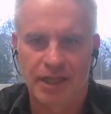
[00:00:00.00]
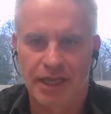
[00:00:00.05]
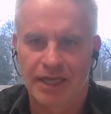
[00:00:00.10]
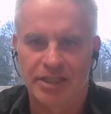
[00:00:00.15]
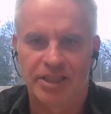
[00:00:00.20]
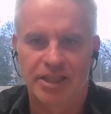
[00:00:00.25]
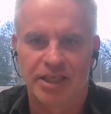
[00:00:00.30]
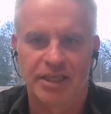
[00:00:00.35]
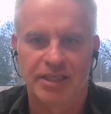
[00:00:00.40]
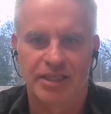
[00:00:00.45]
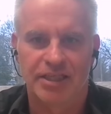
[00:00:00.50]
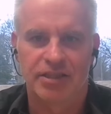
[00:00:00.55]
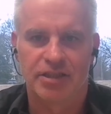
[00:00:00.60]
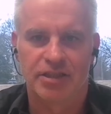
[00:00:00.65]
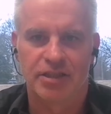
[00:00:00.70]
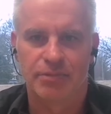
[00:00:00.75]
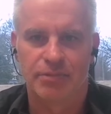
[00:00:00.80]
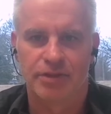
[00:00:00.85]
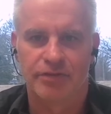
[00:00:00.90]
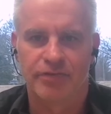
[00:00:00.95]
years in
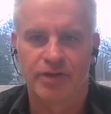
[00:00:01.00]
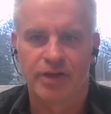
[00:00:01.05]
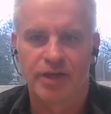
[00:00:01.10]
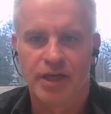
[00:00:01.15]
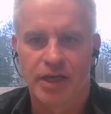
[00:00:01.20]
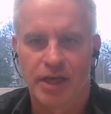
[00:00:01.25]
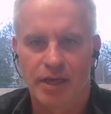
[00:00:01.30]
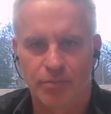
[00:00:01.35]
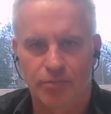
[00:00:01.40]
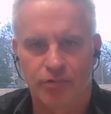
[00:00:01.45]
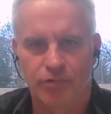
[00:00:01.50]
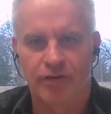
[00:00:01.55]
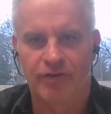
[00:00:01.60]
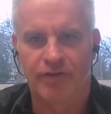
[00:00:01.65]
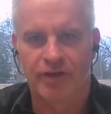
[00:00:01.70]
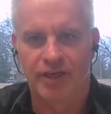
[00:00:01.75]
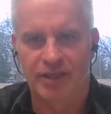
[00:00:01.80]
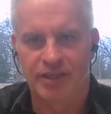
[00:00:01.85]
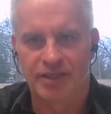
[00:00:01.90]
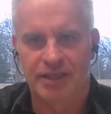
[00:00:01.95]
terms of
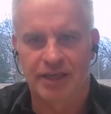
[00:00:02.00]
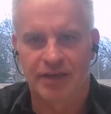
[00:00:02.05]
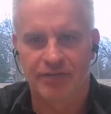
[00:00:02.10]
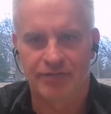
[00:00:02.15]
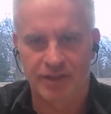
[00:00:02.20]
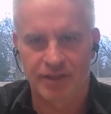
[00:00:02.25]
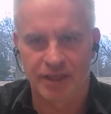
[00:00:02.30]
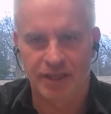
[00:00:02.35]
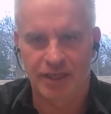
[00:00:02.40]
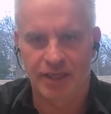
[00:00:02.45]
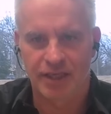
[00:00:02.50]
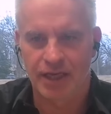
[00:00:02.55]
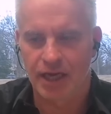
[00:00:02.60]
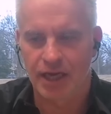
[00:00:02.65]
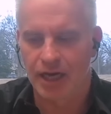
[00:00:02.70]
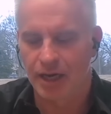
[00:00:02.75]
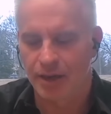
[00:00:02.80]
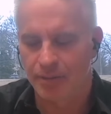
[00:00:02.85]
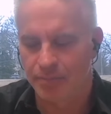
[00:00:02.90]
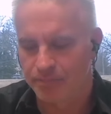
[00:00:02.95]
improving the safety
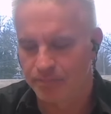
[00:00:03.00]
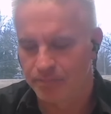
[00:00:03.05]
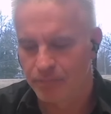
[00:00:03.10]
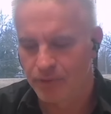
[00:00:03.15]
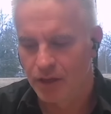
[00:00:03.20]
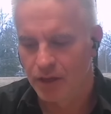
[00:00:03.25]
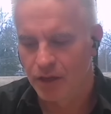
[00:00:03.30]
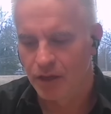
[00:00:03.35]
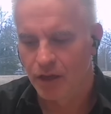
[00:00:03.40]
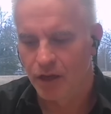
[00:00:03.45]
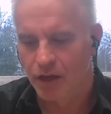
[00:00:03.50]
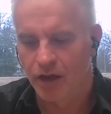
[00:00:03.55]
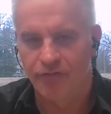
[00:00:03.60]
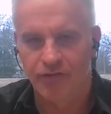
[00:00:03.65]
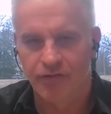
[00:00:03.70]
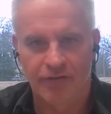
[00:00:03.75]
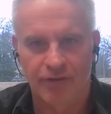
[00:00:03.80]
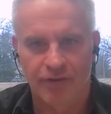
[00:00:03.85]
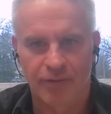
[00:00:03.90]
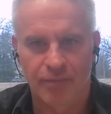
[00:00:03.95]

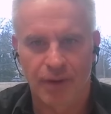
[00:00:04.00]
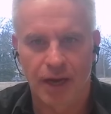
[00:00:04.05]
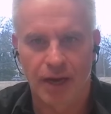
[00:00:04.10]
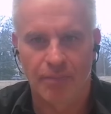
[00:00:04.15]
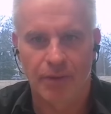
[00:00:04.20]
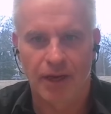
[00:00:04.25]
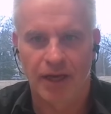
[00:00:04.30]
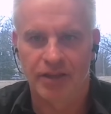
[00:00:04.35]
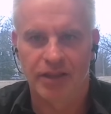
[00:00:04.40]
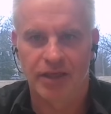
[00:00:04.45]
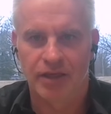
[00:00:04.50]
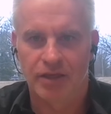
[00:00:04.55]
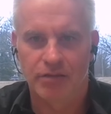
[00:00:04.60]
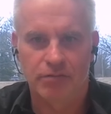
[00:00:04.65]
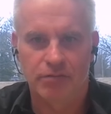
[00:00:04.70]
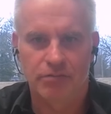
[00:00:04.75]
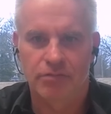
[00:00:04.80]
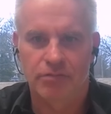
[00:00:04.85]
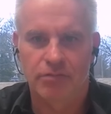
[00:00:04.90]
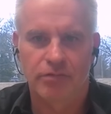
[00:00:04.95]
of lithium-ion. But I think
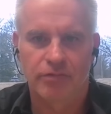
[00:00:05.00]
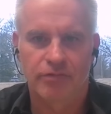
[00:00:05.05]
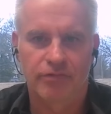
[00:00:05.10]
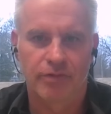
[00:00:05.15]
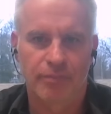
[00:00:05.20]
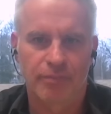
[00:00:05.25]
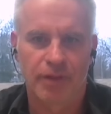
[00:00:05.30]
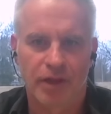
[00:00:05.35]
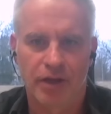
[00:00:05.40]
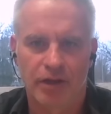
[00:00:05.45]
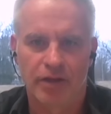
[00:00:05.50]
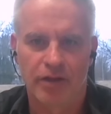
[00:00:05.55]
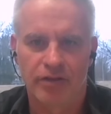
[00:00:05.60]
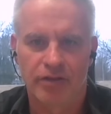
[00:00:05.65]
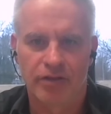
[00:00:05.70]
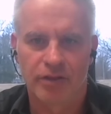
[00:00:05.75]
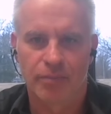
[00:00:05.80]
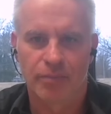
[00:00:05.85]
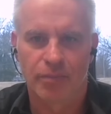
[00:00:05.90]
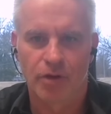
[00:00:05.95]
from the
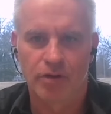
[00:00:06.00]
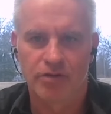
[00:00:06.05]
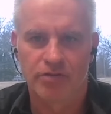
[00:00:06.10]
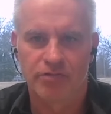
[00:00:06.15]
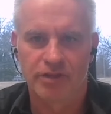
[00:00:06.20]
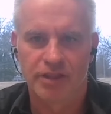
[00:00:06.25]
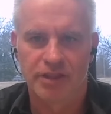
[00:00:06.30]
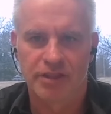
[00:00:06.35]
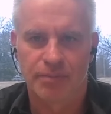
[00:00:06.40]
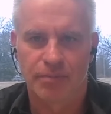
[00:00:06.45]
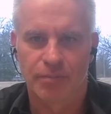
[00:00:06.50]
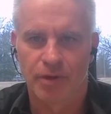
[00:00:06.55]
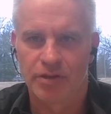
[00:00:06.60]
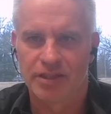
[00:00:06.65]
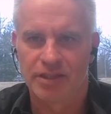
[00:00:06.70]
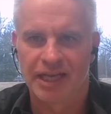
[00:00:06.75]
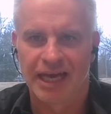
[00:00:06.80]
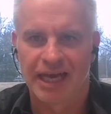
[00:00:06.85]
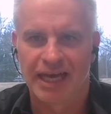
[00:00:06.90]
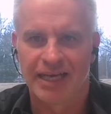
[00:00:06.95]
most recent
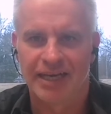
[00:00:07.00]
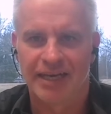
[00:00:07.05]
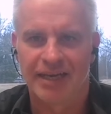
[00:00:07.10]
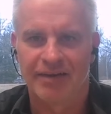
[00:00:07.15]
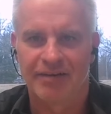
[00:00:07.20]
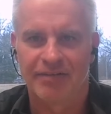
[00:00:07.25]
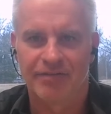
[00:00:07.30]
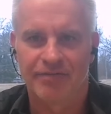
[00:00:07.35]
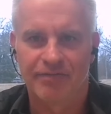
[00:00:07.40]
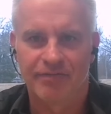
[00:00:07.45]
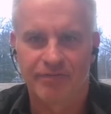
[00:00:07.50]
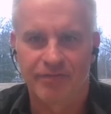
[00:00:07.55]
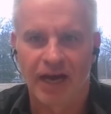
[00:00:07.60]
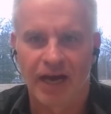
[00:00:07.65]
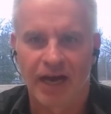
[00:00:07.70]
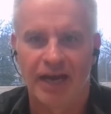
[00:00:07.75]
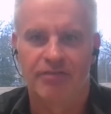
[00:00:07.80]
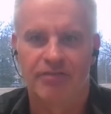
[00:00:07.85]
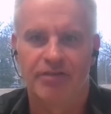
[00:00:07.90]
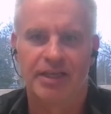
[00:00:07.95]
Moss Landing
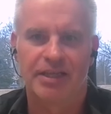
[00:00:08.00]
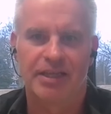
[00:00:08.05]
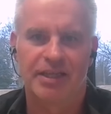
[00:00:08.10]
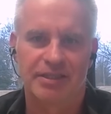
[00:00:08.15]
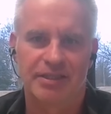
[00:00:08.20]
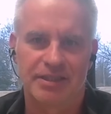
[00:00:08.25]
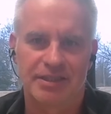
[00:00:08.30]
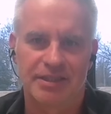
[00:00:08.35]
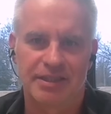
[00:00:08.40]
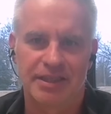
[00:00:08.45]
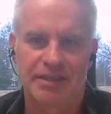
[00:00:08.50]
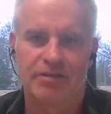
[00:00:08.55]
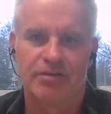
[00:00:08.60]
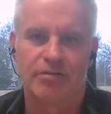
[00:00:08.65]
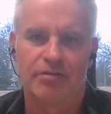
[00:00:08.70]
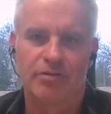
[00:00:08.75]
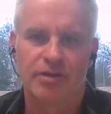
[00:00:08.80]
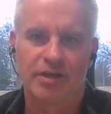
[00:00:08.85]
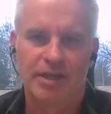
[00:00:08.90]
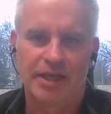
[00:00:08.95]
fire, right, there's
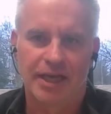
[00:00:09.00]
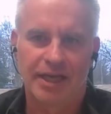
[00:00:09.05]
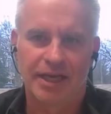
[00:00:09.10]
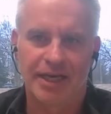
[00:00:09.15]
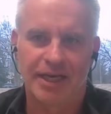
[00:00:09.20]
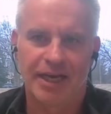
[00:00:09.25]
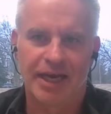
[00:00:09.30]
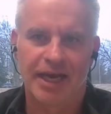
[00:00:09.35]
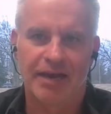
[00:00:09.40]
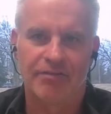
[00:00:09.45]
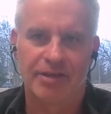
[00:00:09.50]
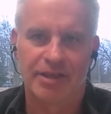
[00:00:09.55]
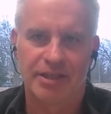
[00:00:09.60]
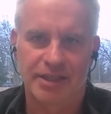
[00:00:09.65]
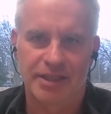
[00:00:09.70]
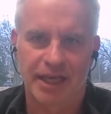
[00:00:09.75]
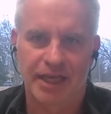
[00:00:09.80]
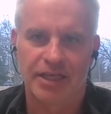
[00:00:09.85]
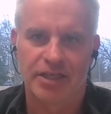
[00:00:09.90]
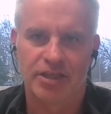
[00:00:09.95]
still an inherent
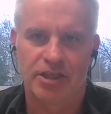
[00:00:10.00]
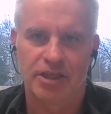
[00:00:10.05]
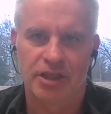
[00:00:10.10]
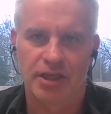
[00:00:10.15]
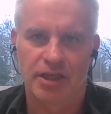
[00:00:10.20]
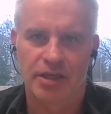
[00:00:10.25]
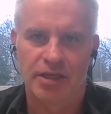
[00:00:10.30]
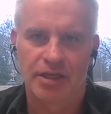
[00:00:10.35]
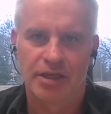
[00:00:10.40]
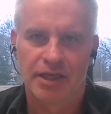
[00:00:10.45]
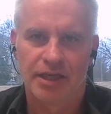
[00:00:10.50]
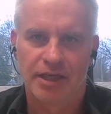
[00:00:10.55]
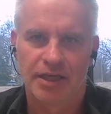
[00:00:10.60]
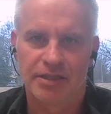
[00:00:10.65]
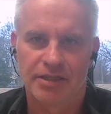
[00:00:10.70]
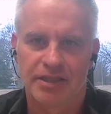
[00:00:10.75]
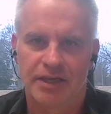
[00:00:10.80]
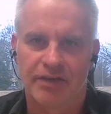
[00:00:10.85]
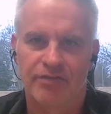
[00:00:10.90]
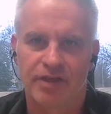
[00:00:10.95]
danger
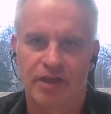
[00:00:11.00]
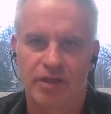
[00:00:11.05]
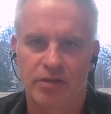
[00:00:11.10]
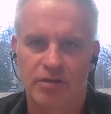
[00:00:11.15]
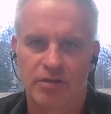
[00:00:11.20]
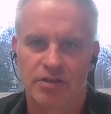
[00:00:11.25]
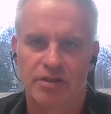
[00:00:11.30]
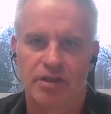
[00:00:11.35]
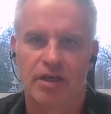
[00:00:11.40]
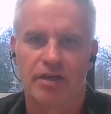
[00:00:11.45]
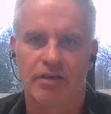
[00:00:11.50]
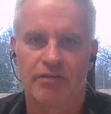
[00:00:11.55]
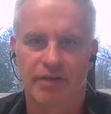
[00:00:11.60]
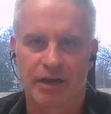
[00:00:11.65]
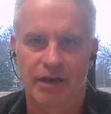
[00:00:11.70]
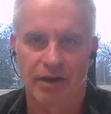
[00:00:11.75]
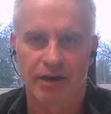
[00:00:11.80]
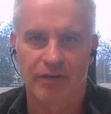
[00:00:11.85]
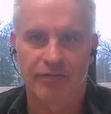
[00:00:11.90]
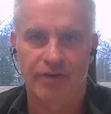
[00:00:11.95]
and safety concern
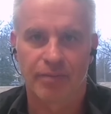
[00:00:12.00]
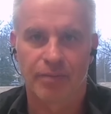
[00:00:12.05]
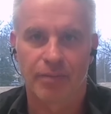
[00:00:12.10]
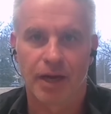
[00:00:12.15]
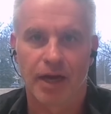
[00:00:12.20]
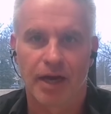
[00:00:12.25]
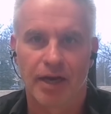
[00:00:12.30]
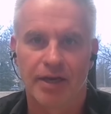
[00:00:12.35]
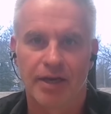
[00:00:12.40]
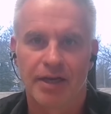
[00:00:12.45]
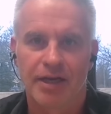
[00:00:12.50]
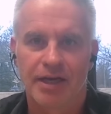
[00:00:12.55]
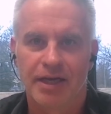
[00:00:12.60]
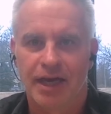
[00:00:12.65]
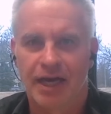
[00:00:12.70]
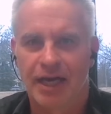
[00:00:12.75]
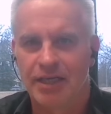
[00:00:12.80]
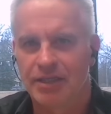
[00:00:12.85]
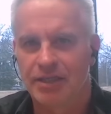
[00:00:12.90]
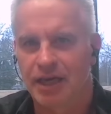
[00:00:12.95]
around lithium-ion.
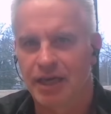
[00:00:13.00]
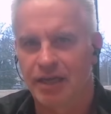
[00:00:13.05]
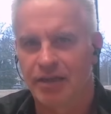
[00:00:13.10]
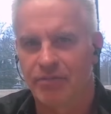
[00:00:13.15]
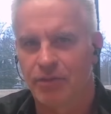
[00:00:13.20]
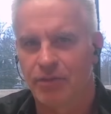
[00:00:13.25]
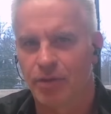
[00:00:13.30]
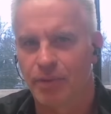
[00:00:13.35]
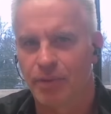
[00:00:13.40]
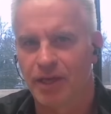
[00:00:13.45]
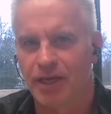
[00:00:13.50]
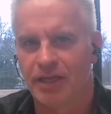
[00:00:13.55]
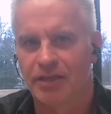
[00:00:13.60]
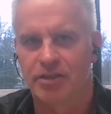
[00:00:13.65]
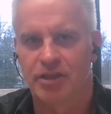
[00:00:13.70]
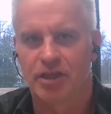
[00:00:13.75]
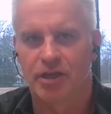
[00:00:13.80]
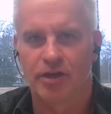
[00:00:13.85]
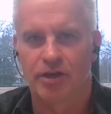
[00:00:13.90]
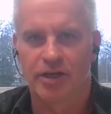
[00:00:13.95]
You begin
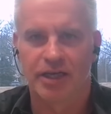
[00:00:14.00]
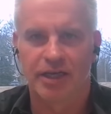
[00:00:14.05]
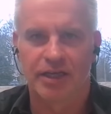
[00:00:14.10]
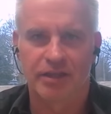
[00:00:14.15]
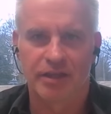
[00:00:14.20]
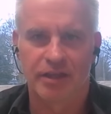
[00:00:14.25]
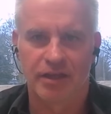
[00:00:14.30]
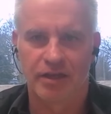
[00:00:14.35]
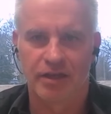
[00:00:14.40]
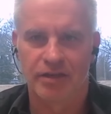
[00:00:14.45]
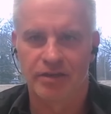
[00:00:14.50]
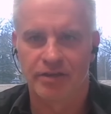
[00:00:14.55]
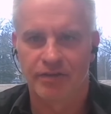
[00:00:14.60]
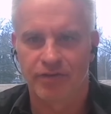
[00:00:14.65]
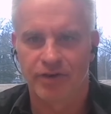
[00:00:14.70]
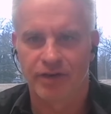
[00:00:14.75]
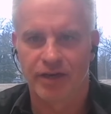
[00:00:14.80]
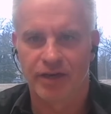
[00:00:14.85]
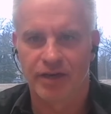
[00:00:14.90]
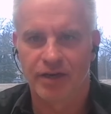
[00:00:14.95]
to look at the different